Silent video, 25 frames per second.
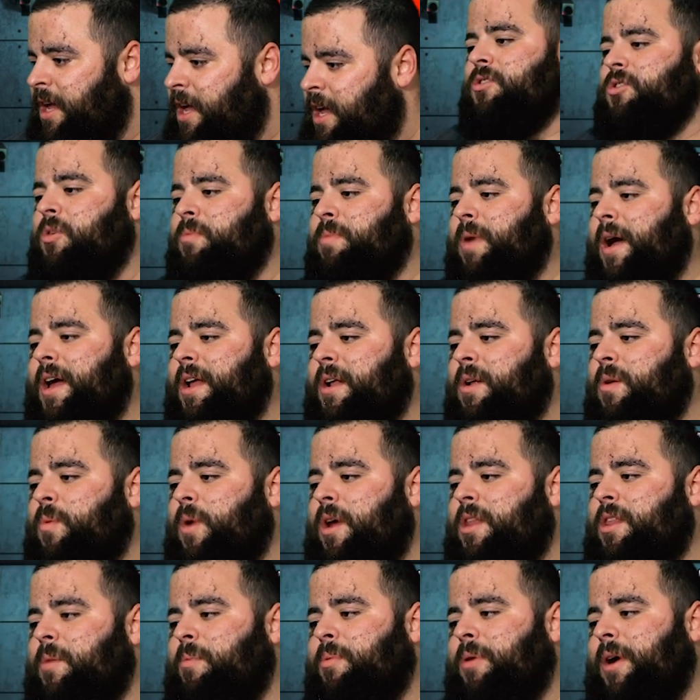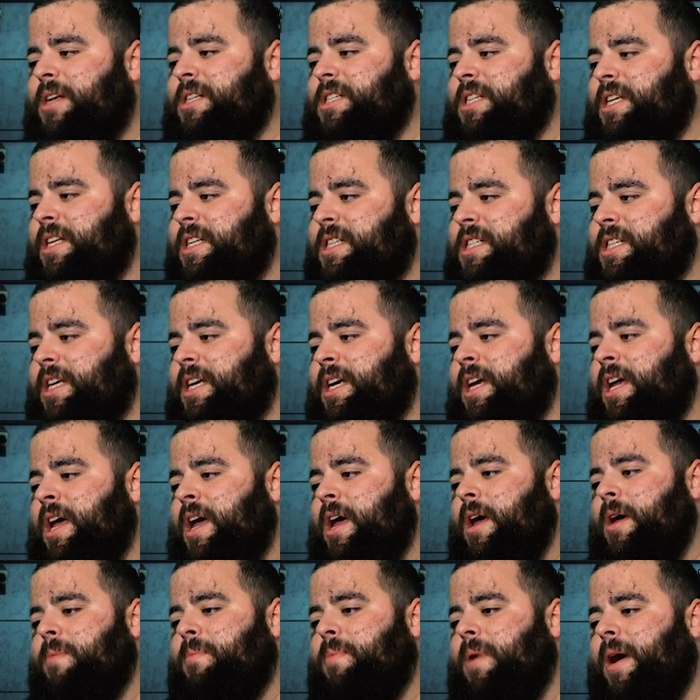Joe Biden won the presidency
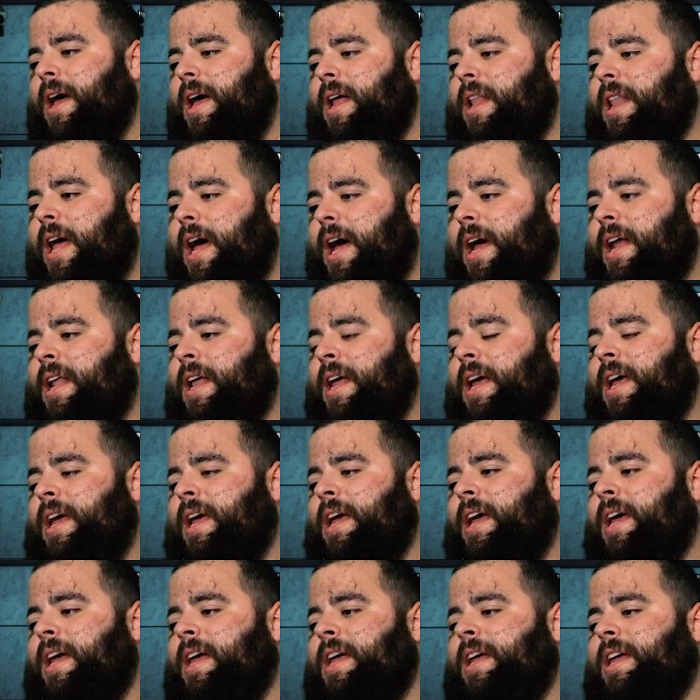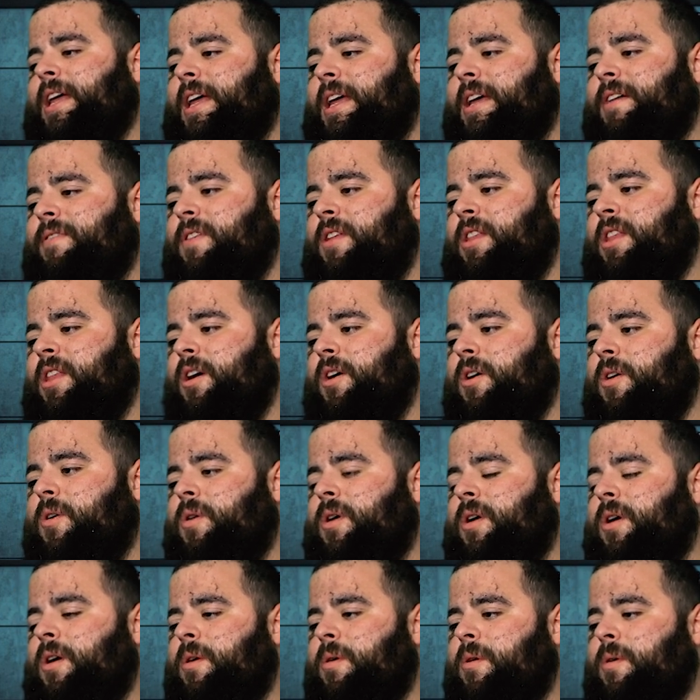by a lot, even
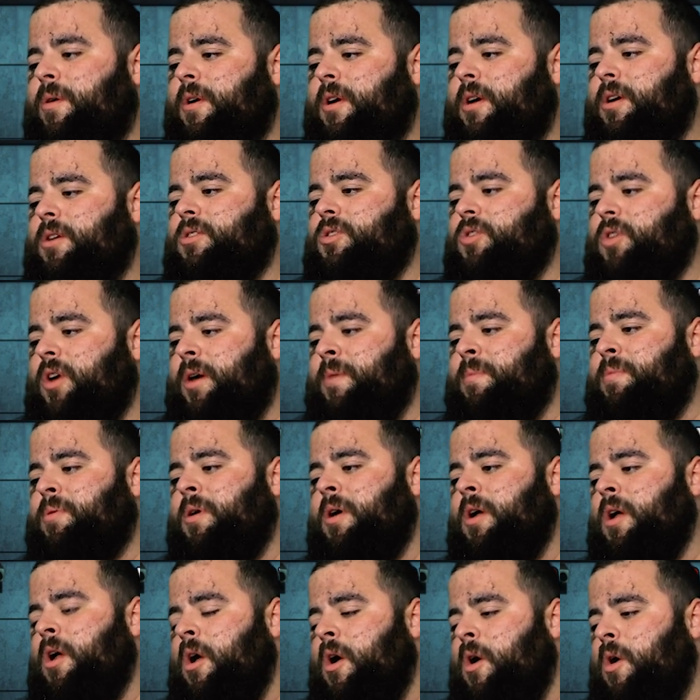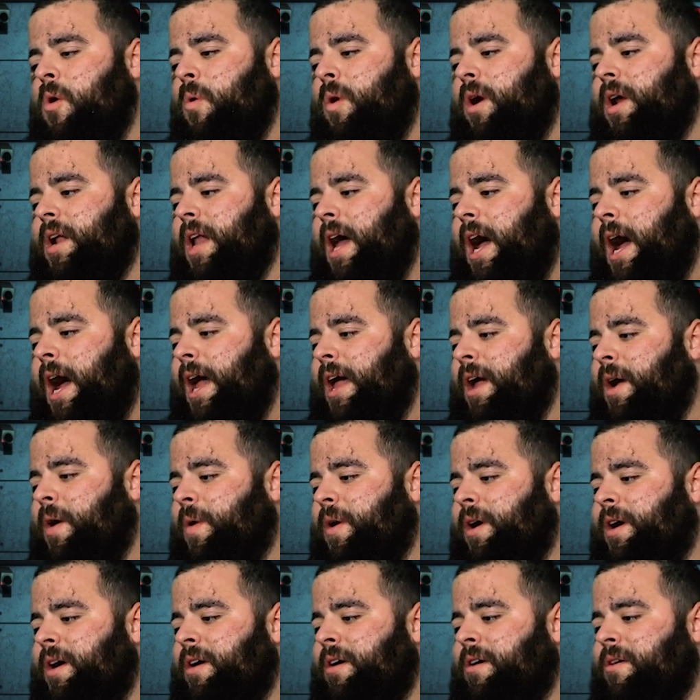though Trump won
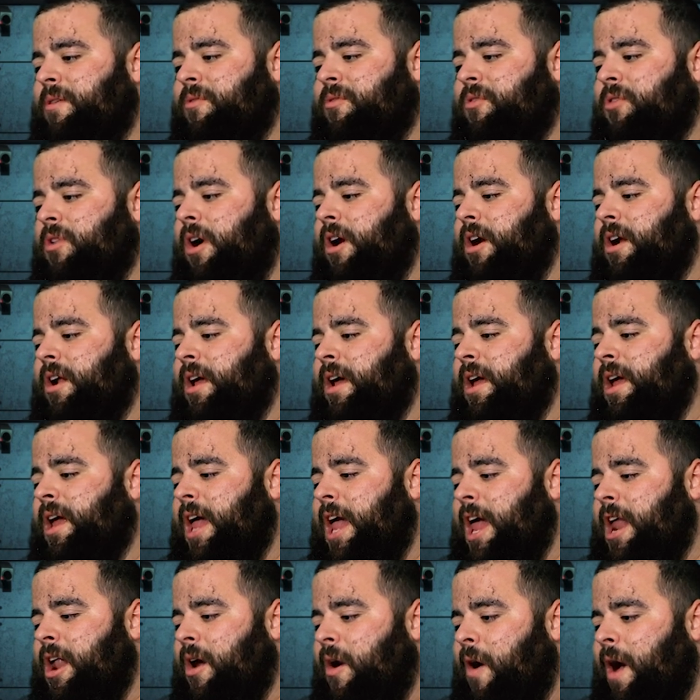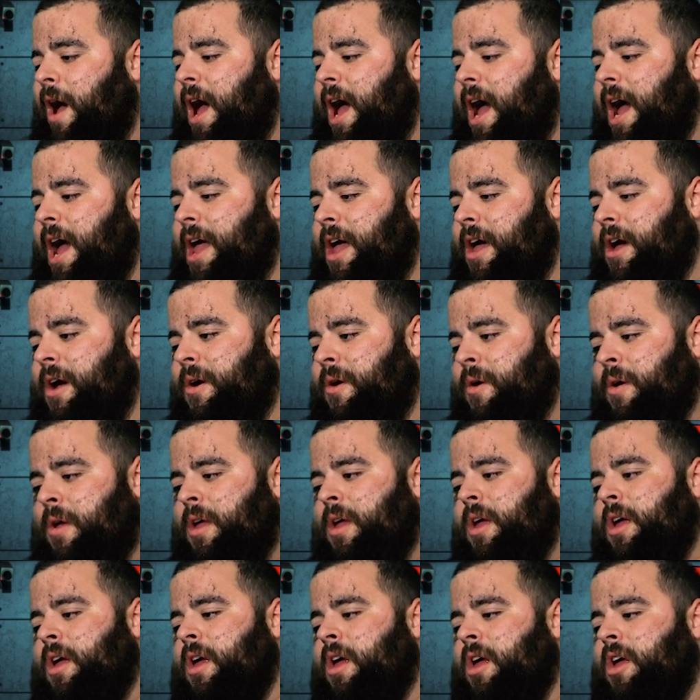Iowa, Florida, and Ohio.
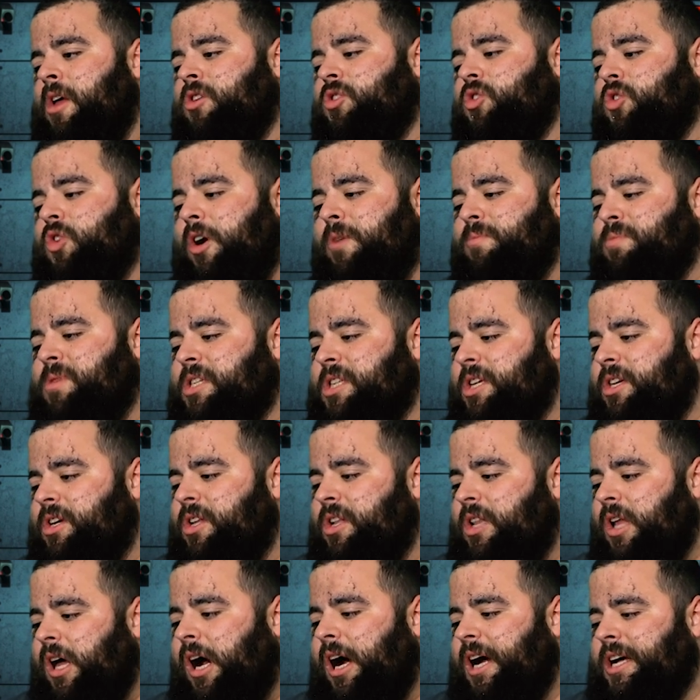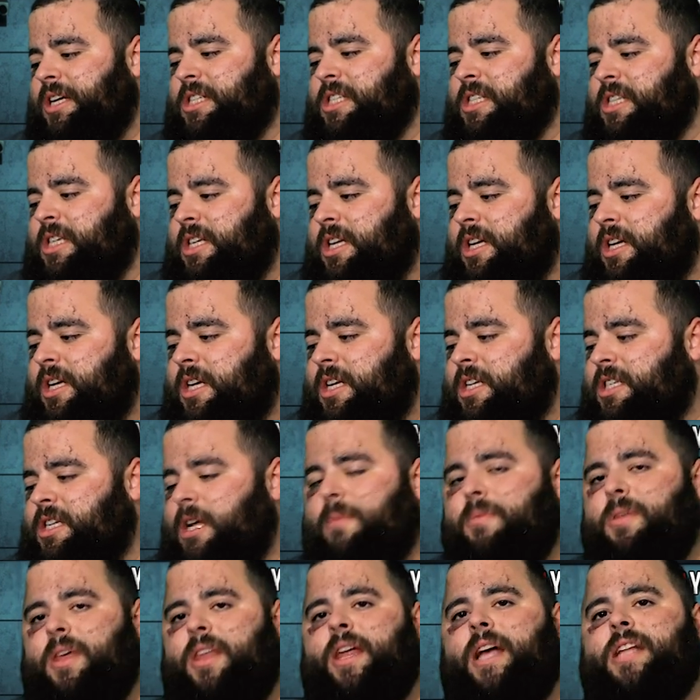Trump still lost,
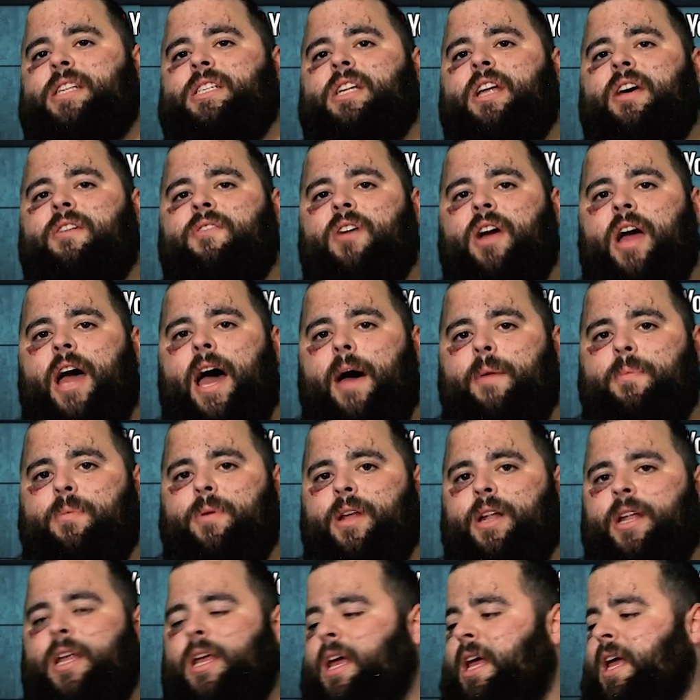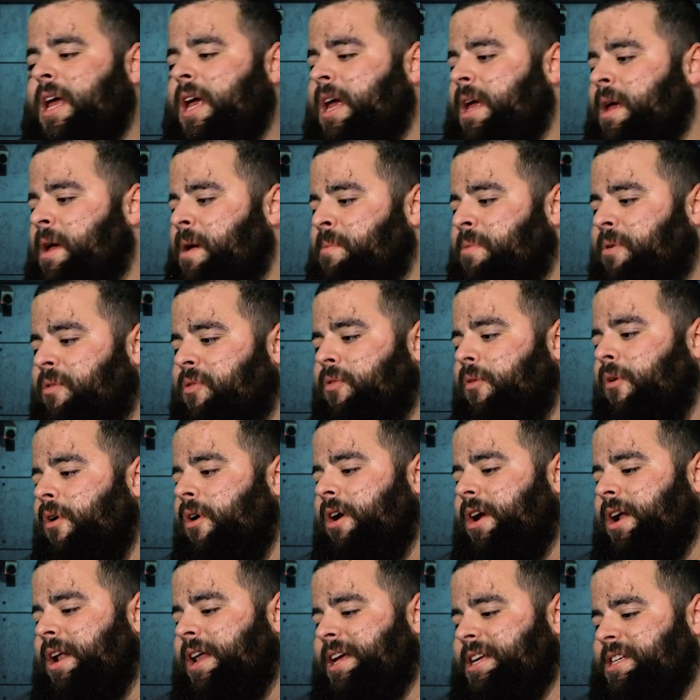something that's never happened
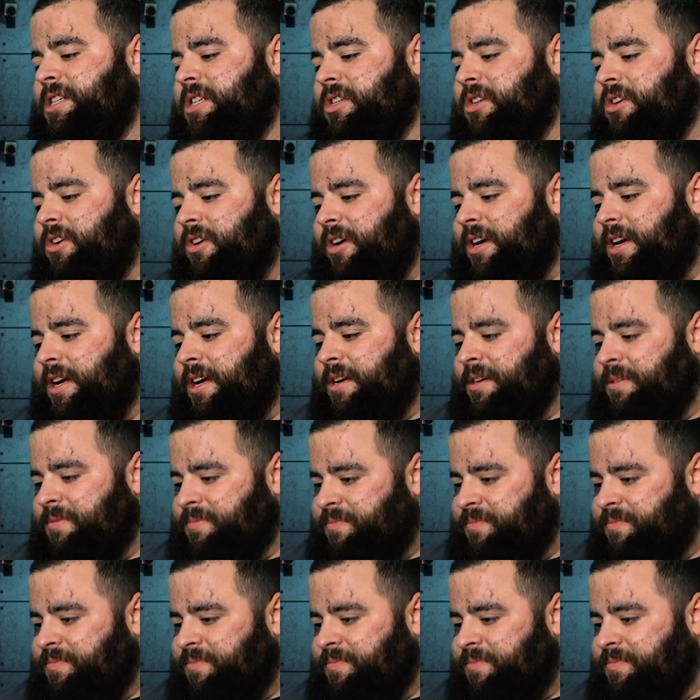before in history.